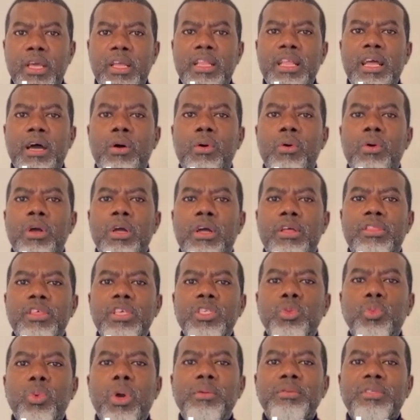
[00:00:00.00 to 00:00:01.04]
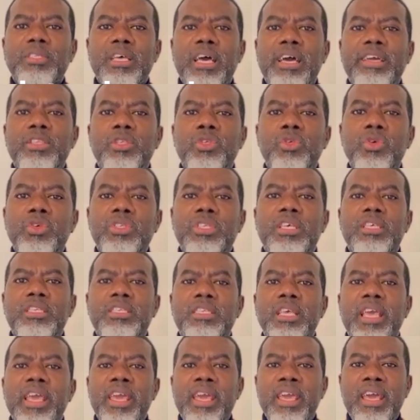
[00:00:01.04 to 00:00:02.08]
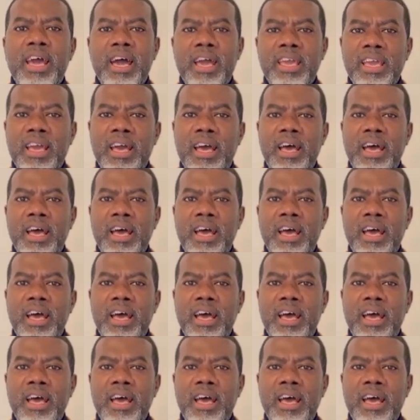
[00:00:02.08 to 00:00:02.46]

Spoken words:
Now, this website uses AI,